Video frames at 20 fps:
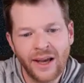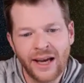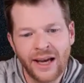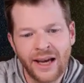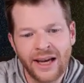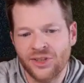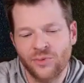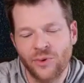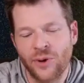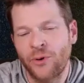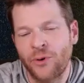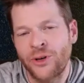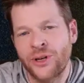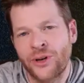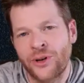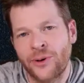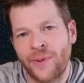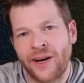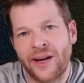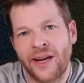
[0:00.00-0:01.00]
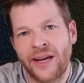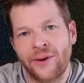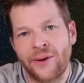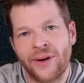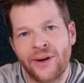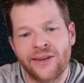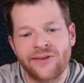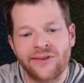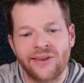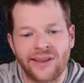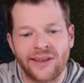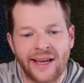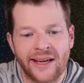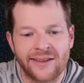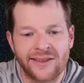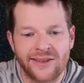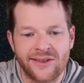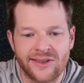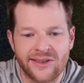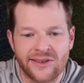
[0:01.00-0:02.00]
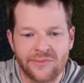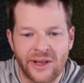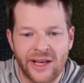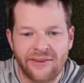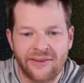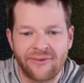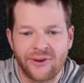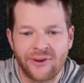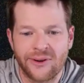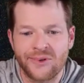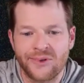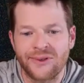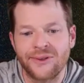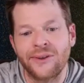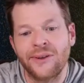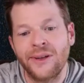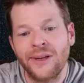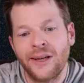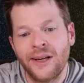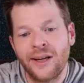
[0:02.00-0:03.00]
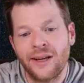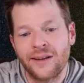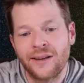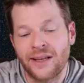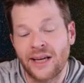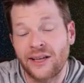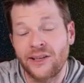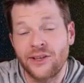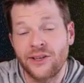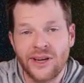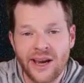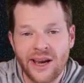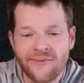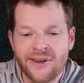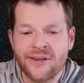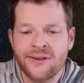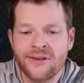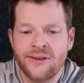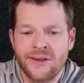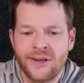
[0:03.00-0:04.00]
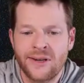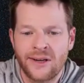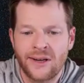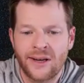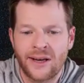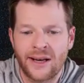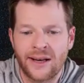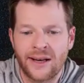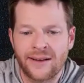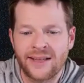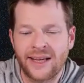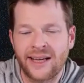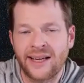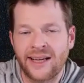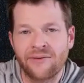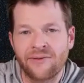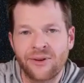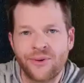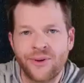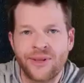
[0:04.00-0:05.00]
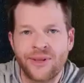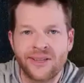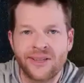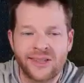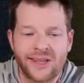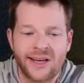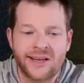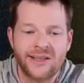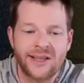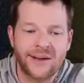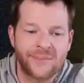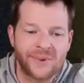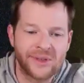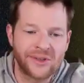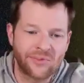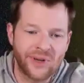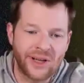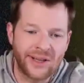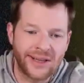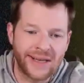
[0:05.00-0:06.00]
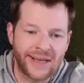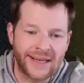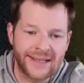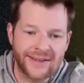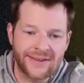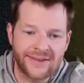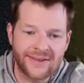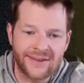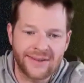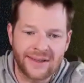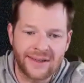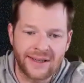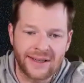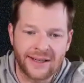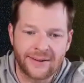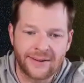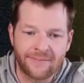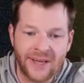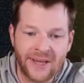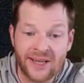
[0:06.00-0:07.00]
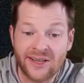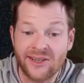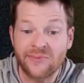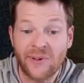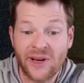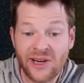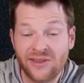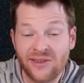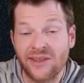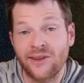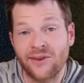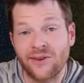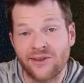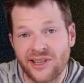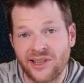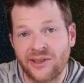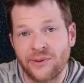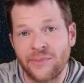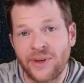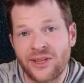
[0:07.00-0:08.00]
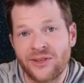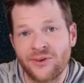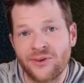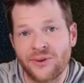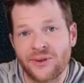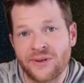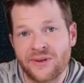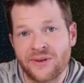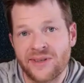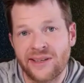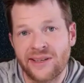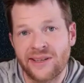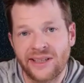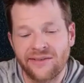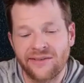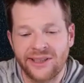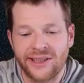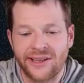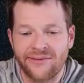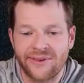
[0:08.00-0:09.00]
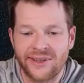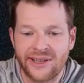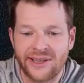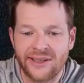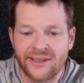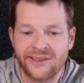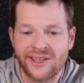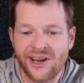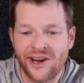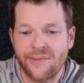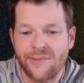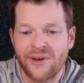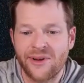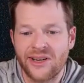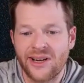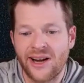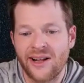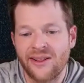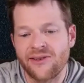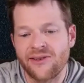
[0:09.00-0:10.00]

And just one more note about AOS. I'd like to use this platform to thank you, Kevin. Thank everyone that signed up, as well as, and especially those other mentors that are giving of their time and